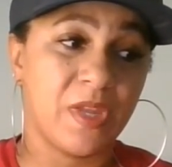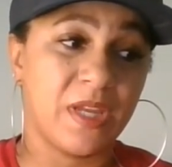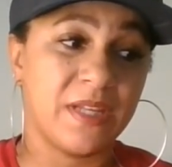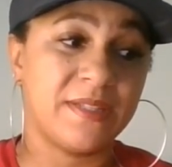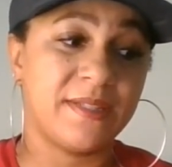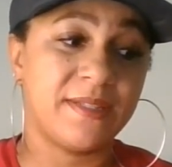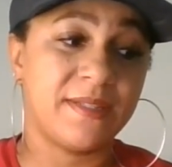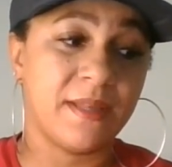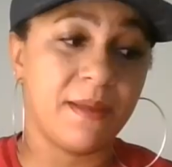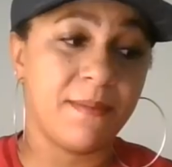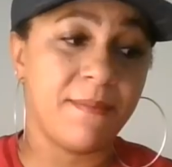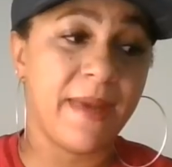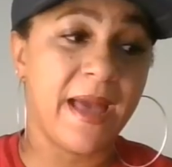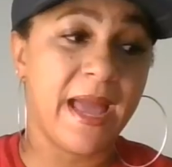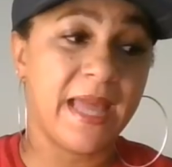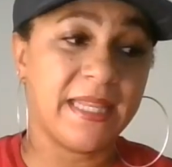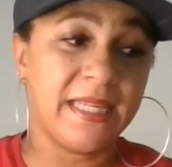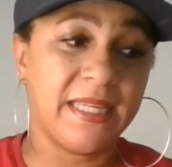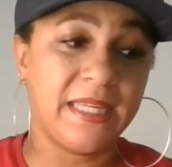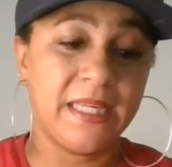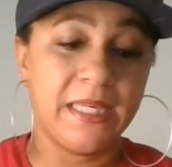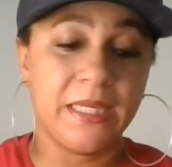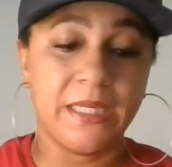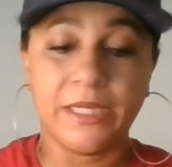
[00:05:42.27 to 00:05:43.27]

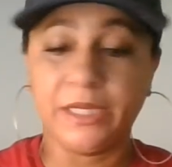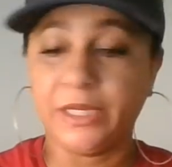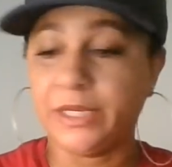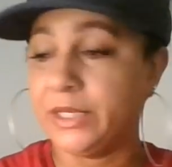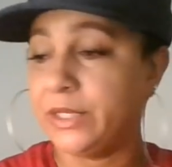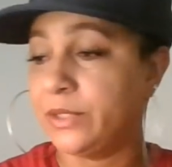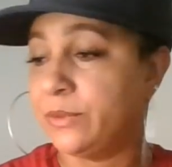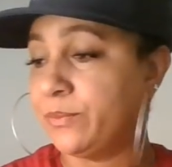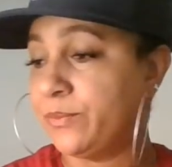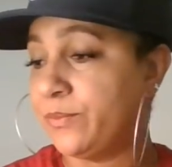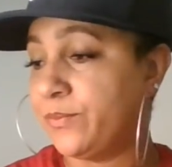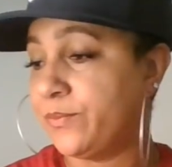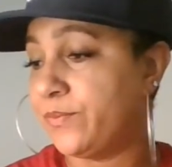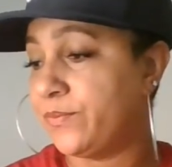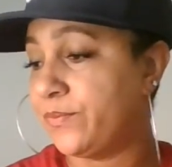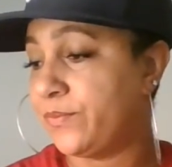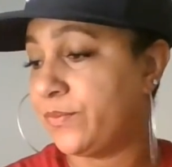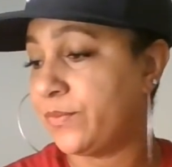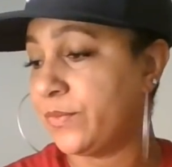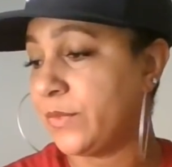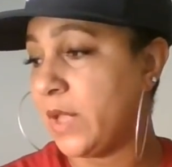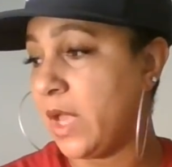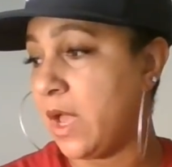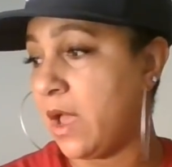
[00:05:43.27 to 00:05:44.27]
somebody here,
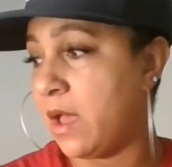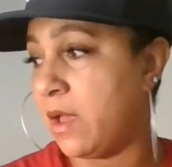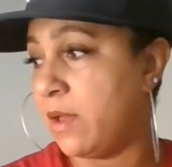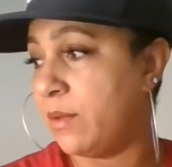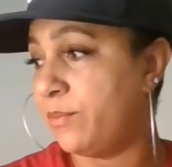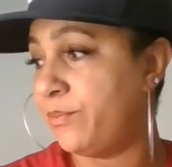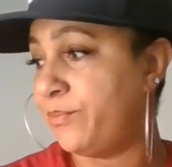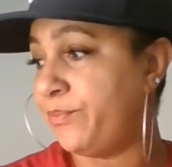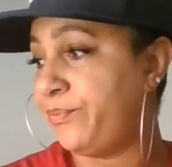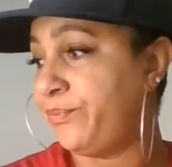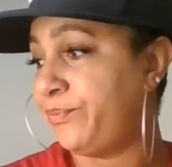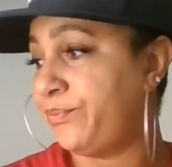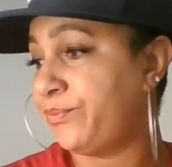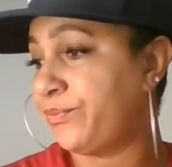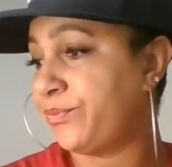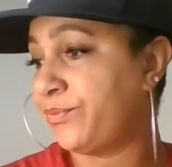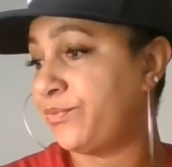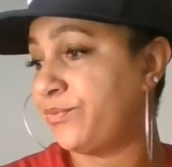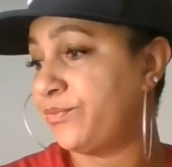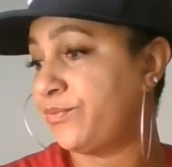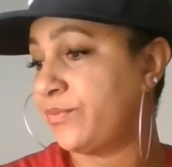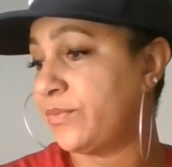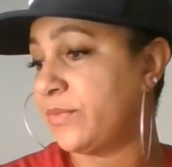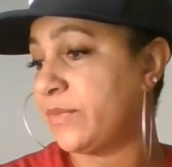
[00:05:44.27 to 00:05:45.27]
um,
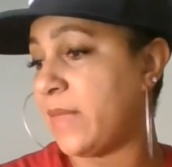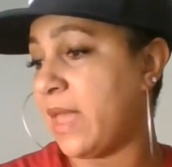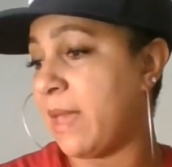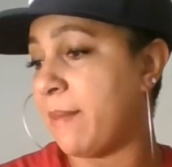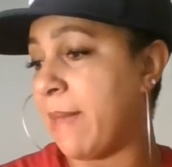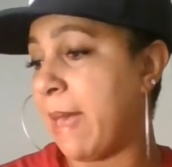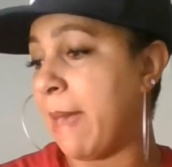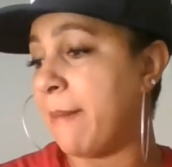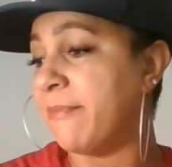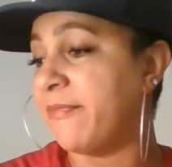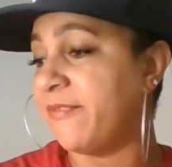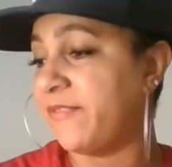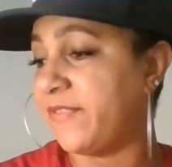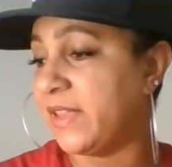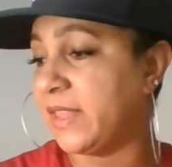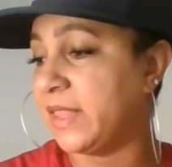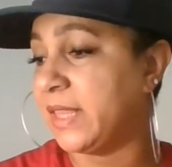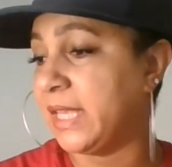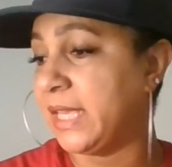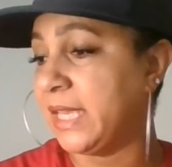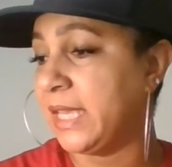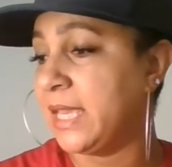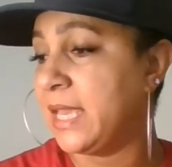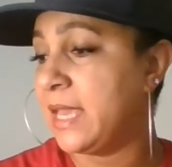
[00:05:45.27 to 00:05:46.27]
I, am
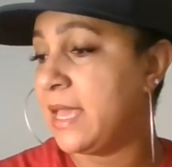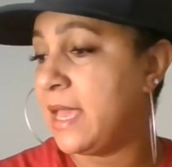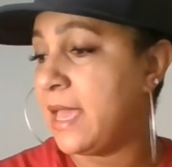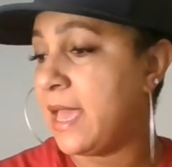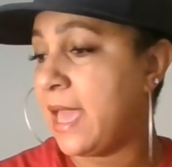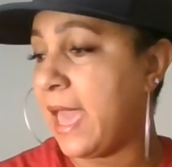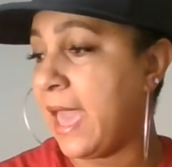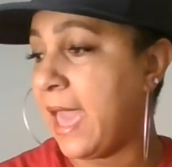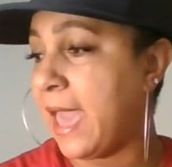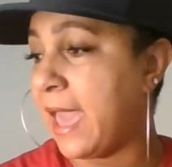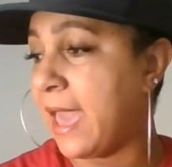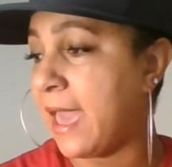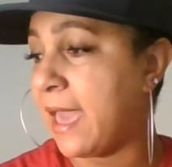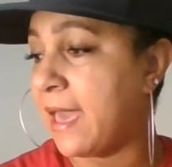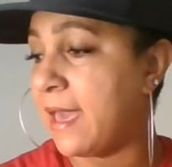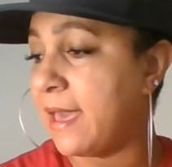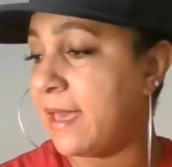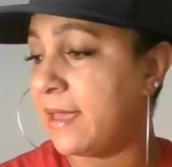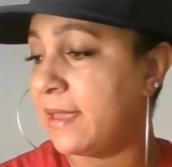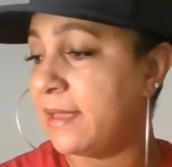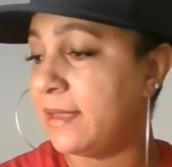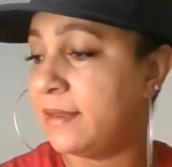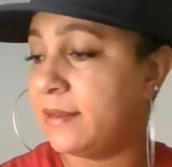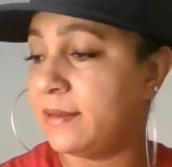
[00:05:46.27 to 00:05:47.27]
feeling,
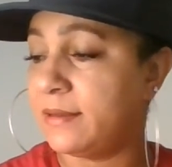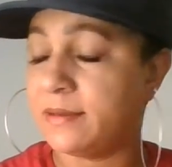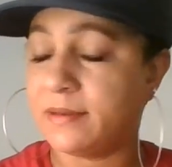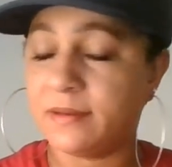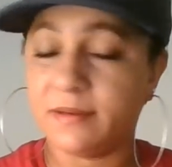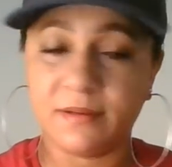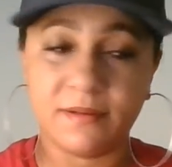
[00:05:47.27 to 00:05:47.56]
had